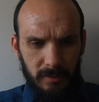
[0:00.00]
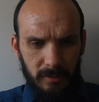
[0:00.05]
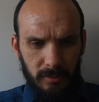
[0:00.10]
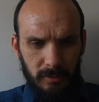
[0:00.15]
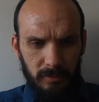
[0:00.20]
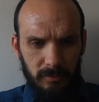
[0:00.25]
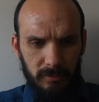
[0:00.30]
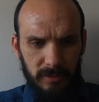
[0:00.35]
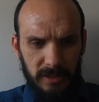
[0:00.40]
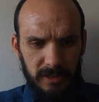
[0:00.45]

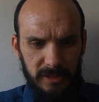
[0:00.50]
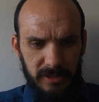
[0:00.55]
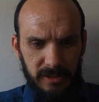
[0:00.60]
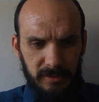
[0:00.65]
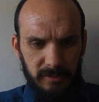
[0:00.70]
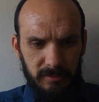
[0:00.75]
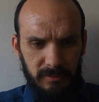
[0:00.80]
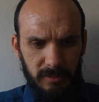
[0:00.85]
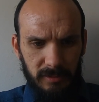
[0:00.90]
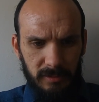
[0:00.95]
Oh, that's
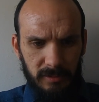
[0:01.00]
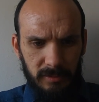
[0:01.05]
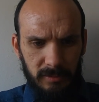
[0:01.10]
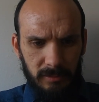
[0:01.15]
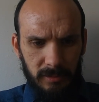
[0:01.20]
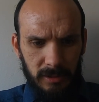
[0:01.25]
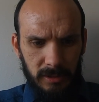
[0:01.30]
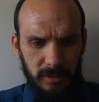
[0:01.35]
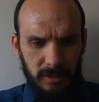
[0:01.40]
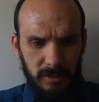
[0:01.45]
the wrong
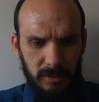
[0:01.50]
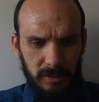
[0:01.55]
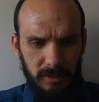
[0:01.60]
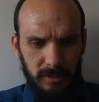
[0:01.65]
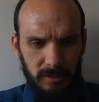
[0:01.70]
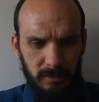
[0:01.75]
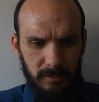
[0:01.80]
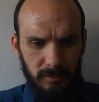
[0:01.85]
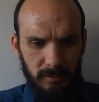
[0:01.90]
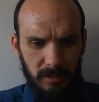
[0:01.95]

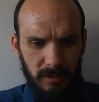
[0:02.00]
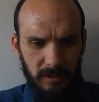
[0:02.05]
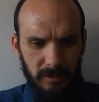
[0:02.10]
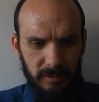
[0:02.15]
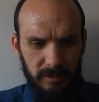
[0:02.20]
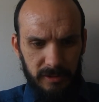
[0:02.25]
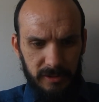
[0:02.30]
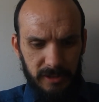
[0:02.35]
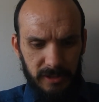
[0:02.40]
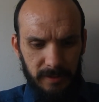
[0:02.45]
one.
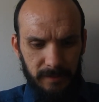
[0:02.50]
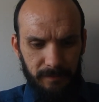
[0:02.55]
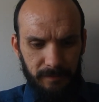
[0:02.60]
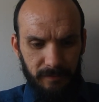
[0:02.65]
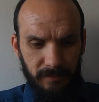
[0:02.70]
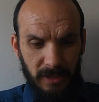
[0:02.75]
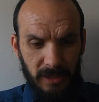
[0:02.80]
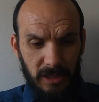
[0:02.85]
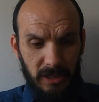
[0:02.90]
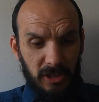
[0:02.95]
Where is it?
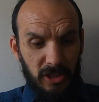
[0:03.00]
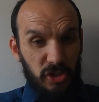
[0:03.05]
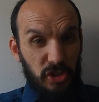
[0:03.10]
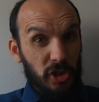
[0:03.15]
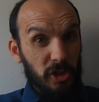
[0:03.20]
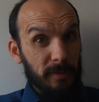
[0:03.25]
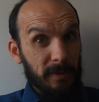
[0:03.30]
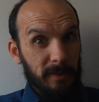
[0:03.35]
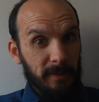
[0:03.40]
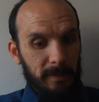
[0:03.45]

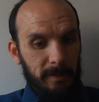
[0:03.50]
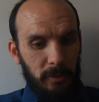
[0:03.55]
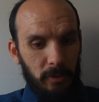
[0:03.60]
Should have been a bit